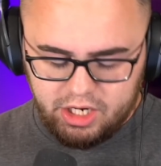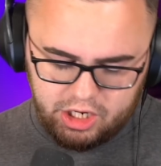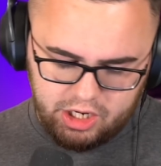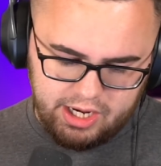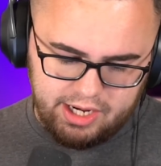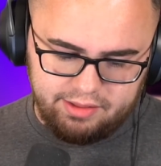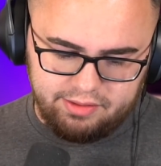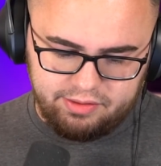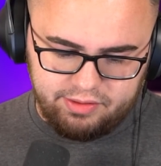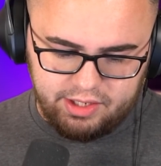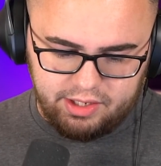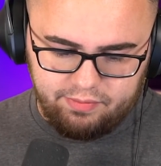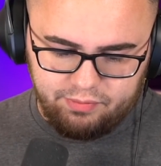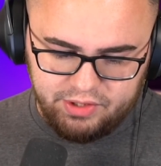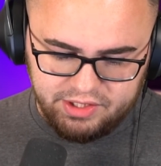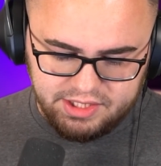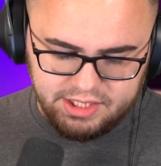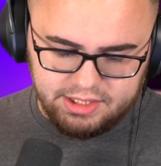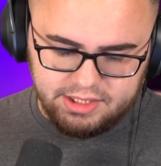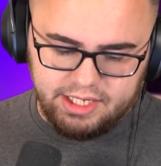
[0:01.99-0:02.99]
All right, th
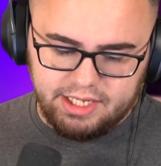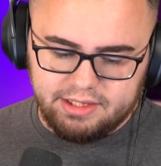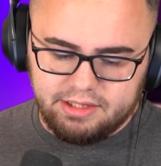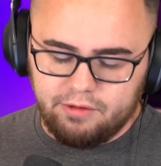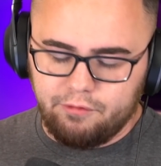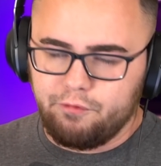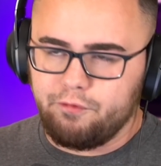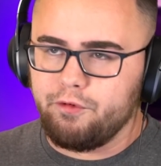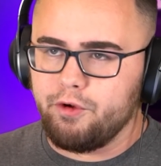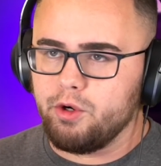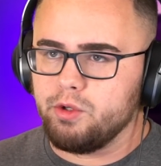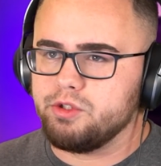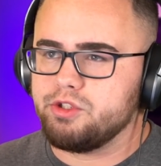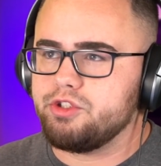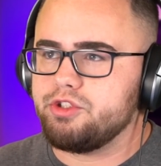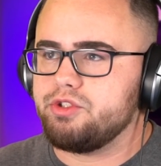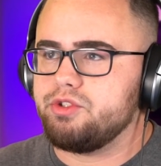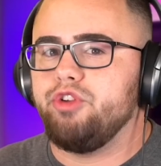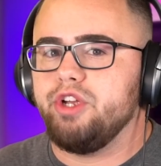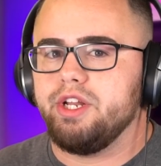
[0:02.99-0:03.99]
this is like the
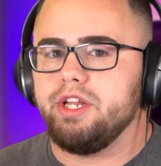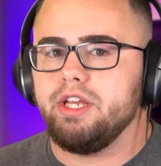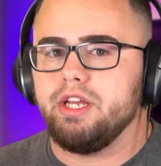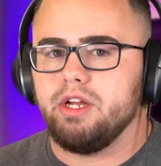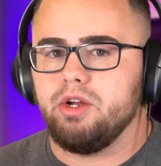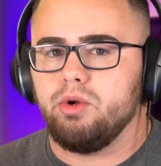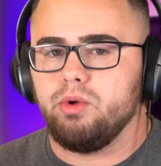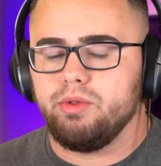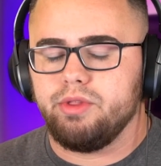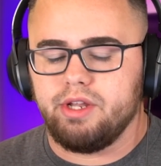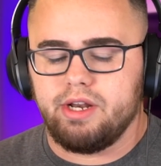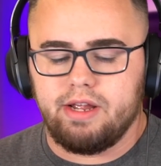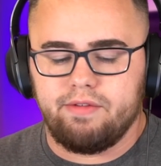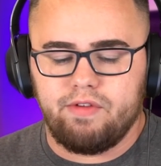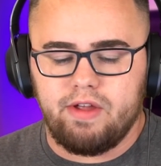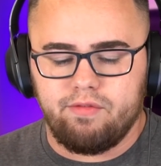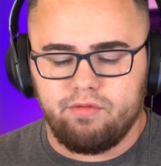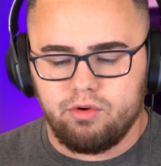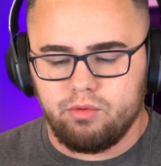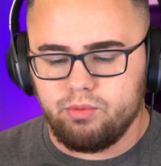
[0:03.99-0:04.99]
first video that
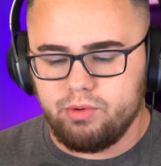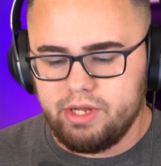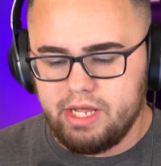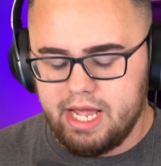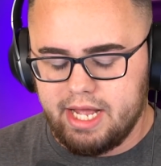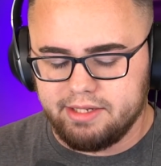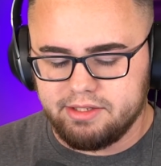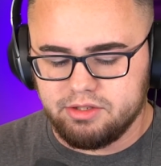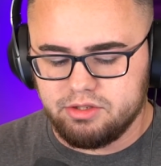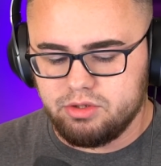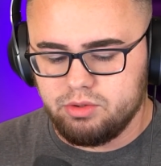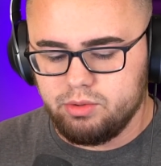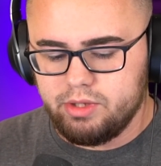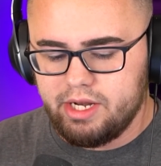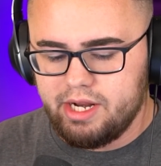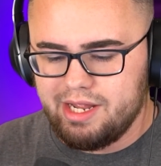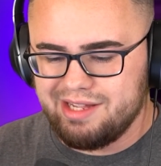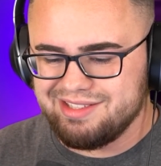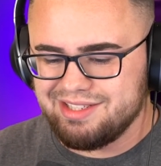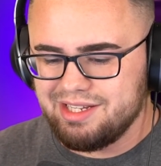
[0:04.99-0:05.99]
I've ever reacted to
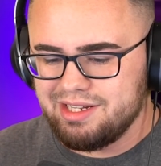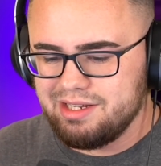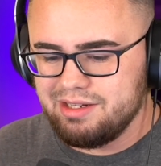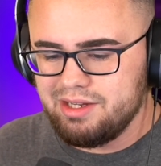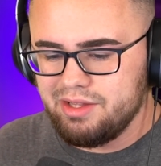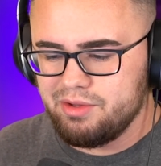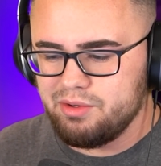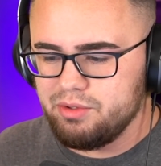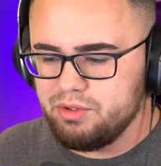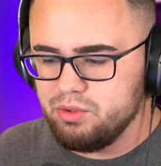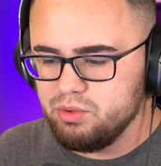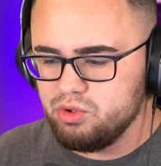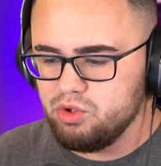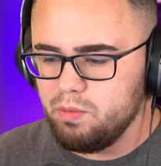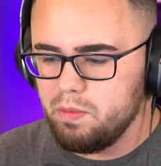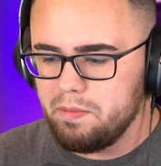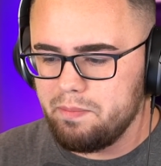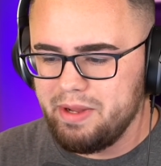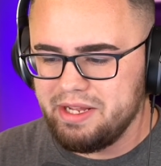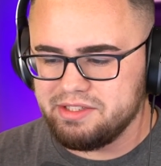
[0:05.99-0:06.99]
that has like another
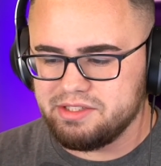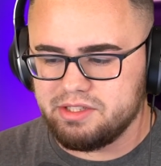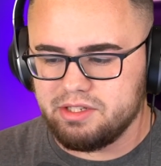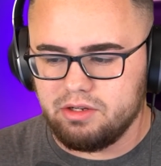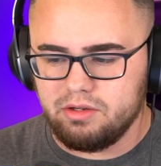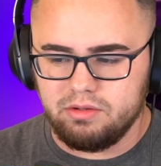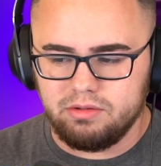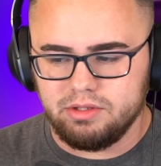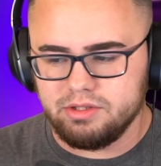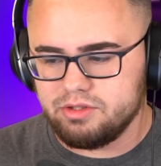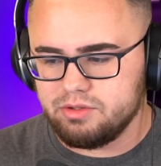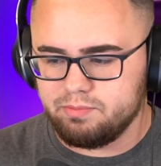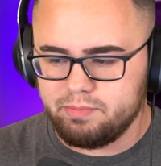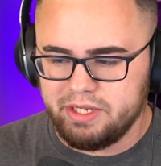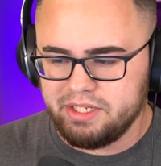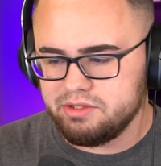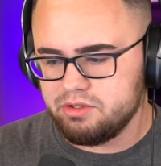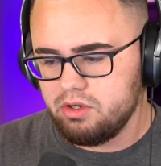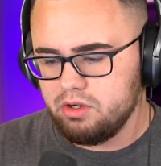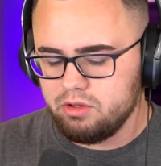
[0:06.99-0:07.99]
YouTuber based... It's
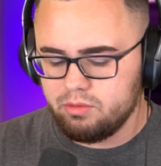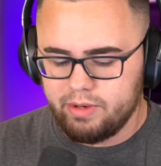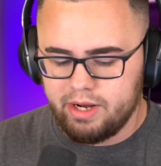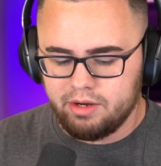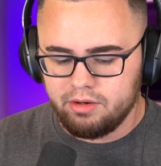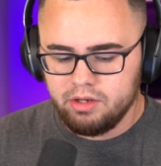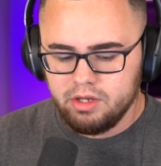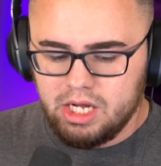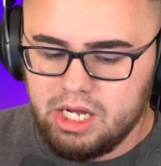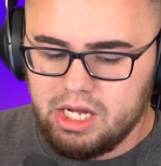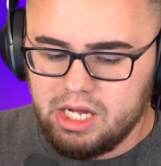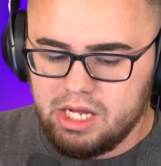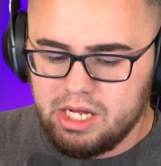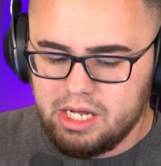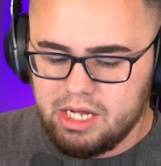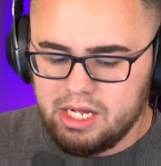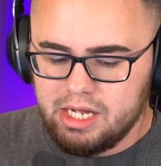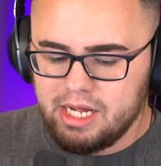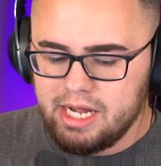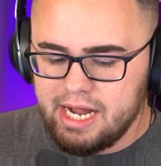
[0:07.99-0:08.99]
based all around.
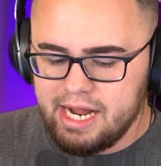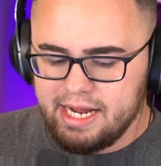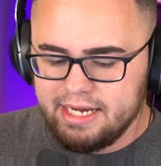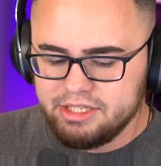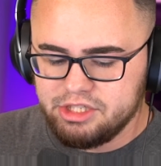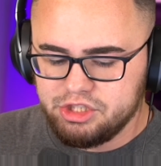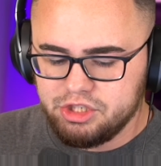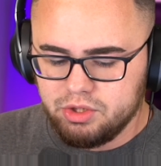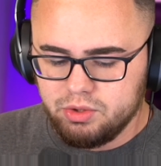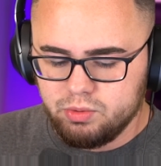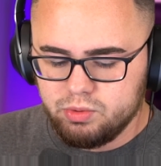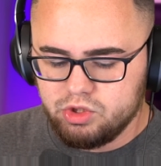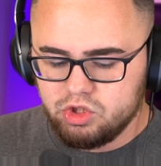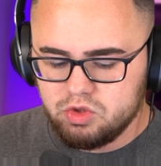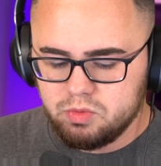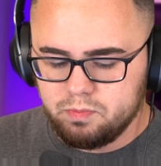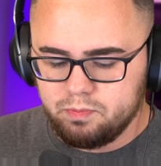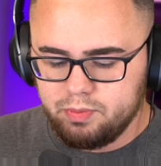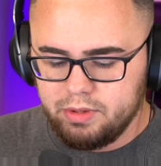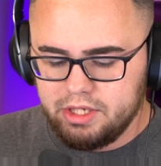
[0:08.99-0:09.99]
Uh,
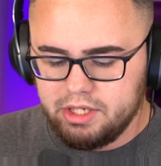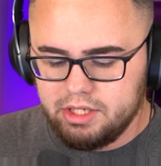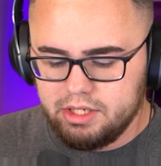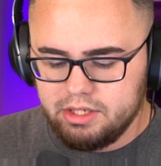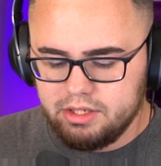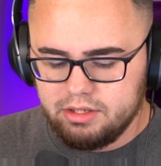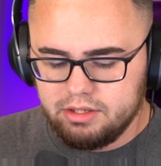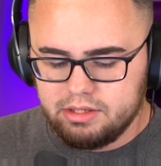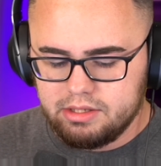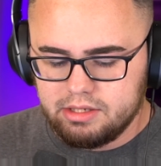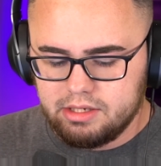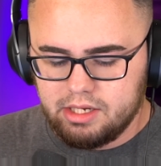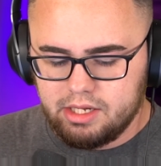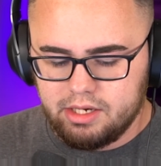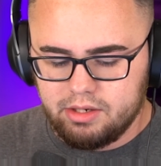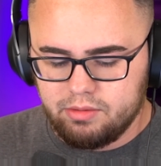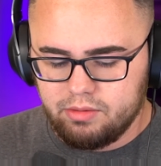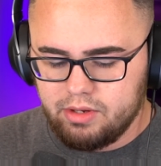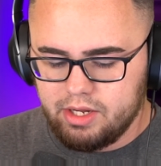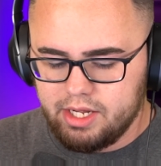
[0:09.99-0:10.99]
IShowSpeed. I
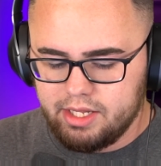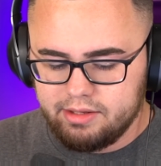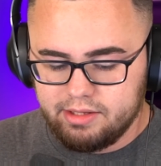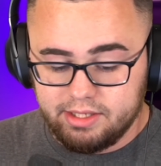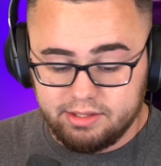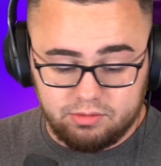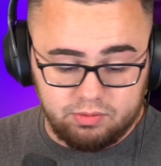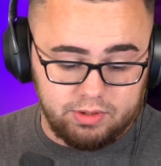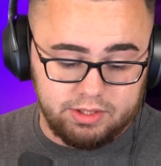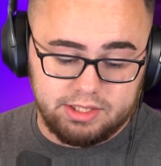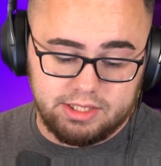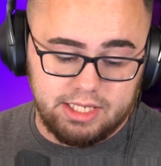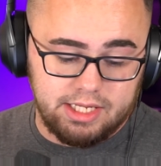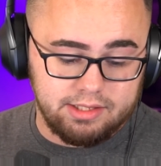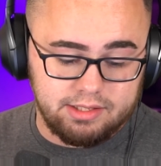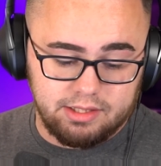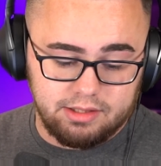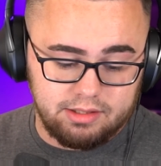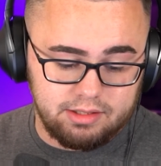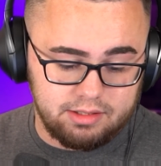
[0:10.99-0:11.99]
don't know how. That's what it
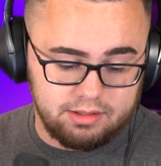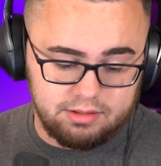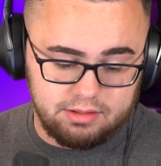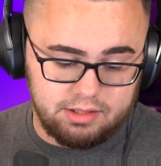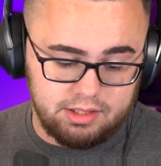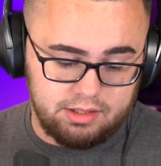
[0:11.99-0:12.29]
says in there.